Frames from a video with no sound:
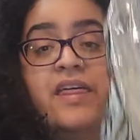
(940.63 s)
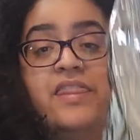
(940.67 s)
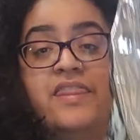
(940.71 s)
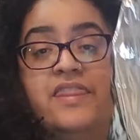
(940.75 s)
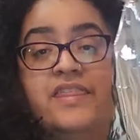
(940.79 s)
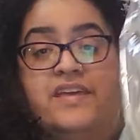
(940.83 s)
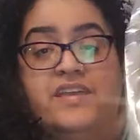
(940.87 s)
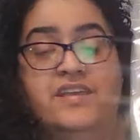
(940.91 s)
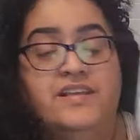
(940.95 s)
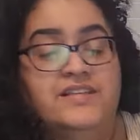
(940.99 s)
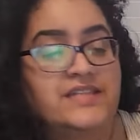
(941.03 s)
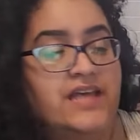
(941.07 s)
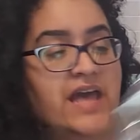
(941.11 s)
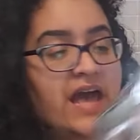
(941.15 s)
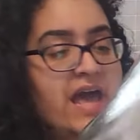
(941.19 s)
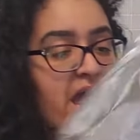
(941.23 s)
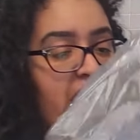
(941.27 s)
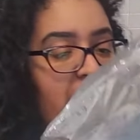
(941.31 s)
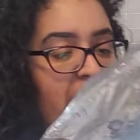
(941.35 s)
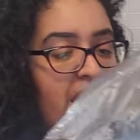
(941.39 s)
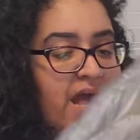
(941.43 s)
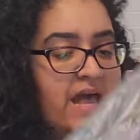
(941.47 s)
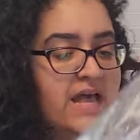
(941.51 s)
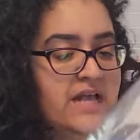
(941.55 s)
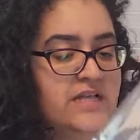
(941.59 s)
This
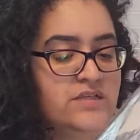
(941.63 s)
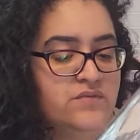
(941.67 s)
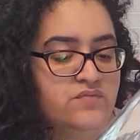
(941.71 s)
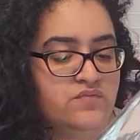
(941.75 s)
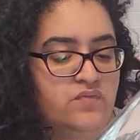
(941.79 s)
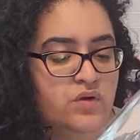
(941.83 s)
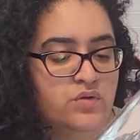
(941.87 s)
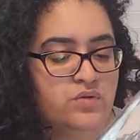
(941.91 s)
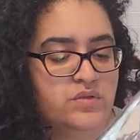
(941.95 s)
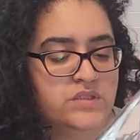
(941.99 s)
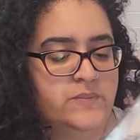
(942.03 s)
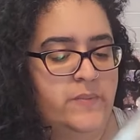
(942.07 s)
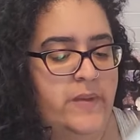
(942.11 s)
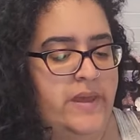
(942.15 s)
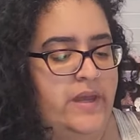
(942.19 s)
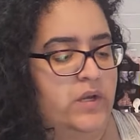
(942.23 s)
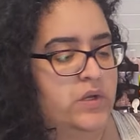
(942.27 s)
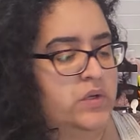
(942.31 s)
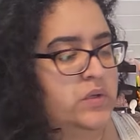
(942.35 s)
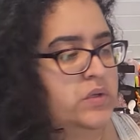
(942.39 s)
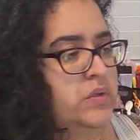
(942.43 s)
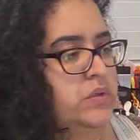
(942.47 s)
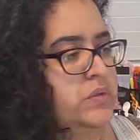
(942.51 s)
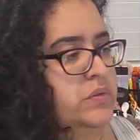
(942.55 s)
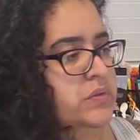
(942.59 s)
has rose
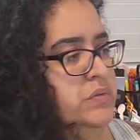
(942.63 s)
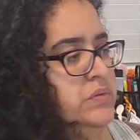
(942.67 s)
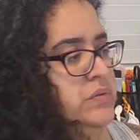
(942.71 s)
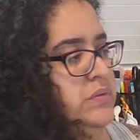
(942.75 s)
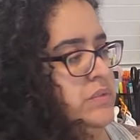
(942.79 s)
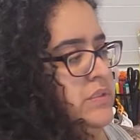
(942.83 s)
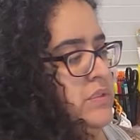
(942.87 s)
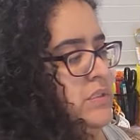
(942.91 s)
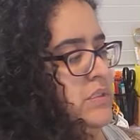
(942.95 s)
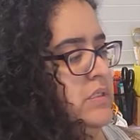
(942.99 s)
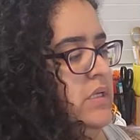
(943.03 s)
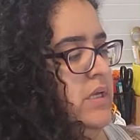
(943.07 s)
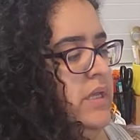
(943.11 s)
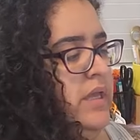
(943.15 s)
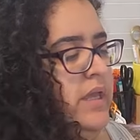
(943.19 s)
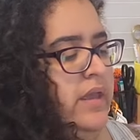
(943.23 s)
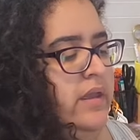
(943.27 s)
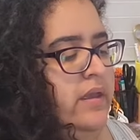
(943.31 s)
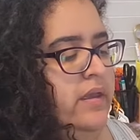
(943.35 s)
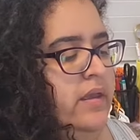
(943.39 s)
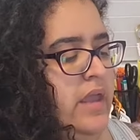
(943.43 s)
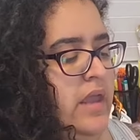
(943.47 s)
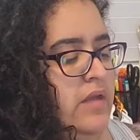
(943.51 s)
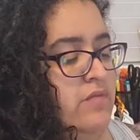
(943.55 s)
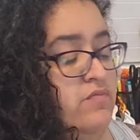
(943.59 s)
petals.
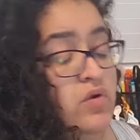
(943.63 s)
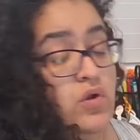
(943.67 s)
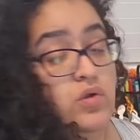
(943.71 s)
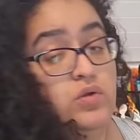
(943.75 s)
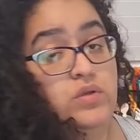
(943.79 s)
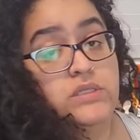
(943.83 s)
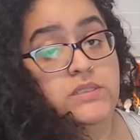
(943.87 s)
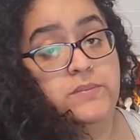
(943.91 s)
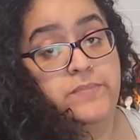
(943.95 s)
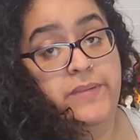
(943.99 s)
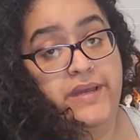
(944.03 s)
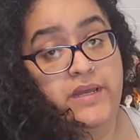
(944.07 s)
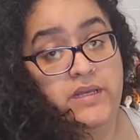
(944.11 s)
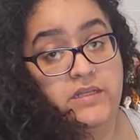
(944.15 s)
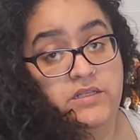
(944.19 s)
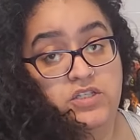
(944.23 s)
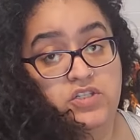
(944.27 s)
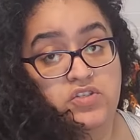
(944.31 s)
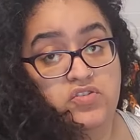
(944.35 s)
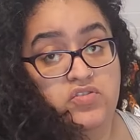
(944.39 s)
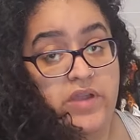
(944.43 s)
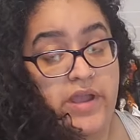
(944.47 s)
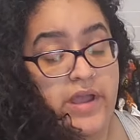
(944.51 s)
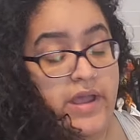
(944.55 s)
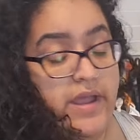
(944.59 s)

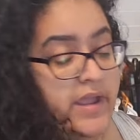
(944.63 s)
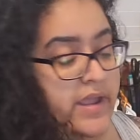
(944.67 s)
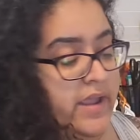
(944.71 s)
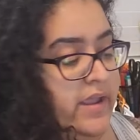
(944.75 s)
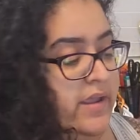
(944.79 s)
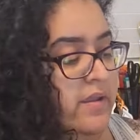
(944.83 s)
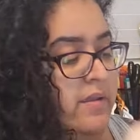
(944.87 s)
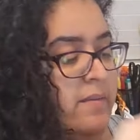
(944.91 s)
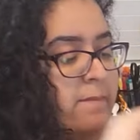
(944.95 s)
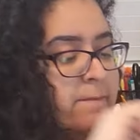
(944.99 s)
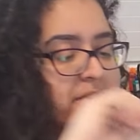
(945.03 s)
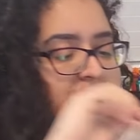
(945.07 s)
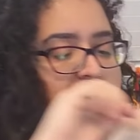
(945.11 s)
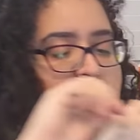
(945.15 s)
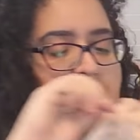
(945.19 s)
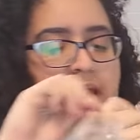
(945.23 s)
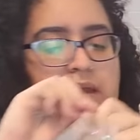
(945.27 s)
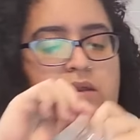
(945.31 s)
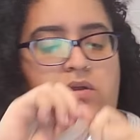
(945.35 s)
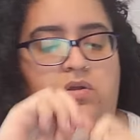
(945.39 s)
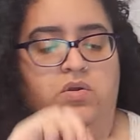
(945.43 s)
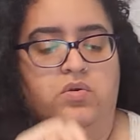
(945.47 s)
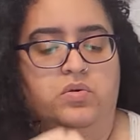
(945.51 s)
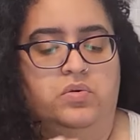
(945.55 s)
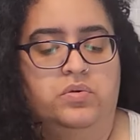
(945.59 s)
Rosebuds Dried
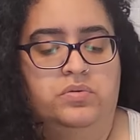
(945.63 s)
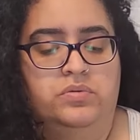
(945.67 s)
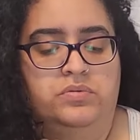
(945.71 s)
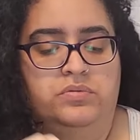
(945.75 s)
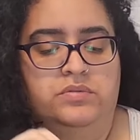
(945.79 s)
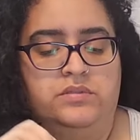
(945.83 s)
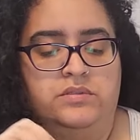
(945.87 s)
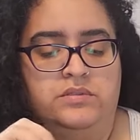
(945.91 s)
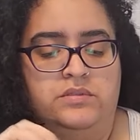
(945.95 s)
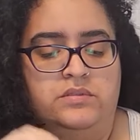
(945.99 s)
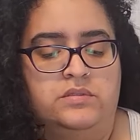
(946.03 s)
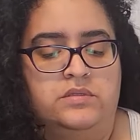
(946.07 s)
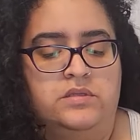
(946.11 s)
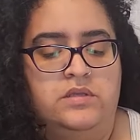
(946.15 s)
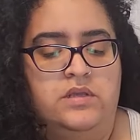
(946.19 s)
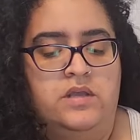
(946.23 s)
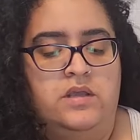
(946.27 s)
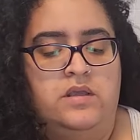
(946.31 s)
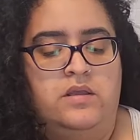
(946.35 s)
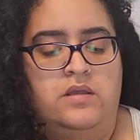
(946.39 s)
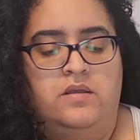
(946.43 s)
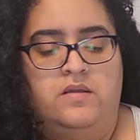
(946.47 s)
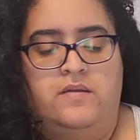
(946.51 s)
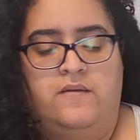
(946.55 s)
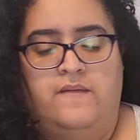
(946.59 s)

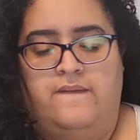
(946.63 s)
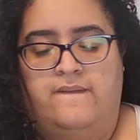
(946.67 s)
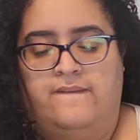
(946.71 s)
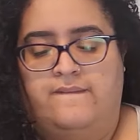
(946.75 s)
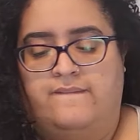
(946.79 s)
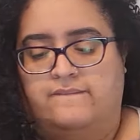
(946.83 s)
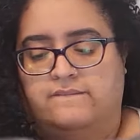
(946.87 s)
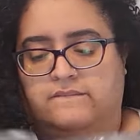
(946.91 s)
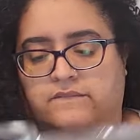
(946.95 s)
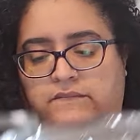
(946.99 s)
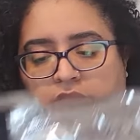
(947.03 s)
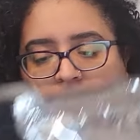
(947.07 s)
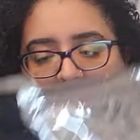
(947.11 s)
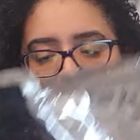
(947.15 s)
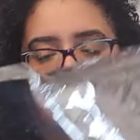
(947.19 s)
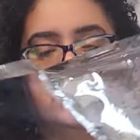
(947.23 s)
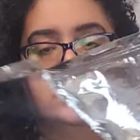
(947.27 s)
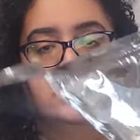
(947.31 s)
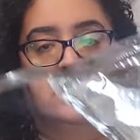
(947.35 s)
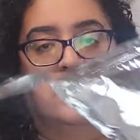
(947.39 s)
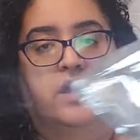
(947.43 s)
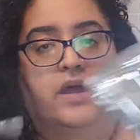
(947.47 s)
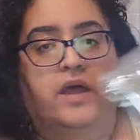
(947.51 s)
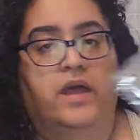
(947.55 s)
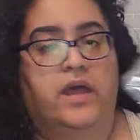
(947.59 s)
Botanicals.
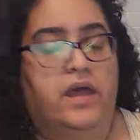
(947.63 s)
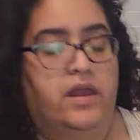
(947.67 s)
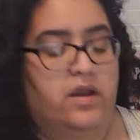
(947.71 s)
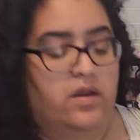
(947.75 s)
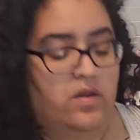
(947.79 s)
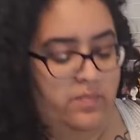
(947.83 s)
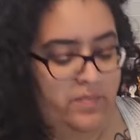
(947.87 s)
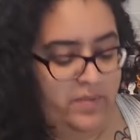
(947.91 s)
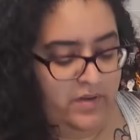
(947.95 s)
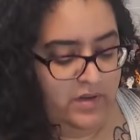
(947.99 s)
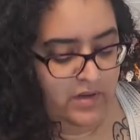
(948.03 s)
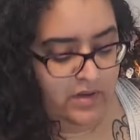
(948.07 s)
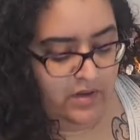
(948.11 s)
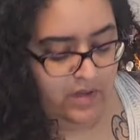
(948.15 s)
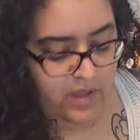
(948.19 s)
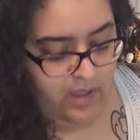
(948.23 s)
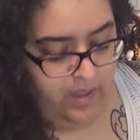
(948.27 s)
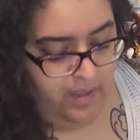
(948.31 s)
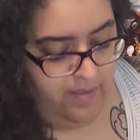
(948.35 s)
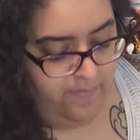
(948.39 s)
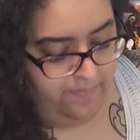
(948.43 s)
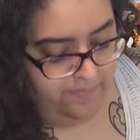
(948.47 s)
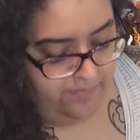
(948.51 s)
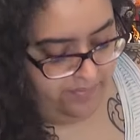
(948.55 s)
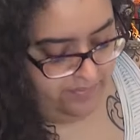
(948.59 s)
Uh, open it
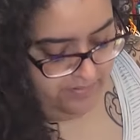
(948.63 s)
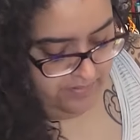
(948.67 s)
up.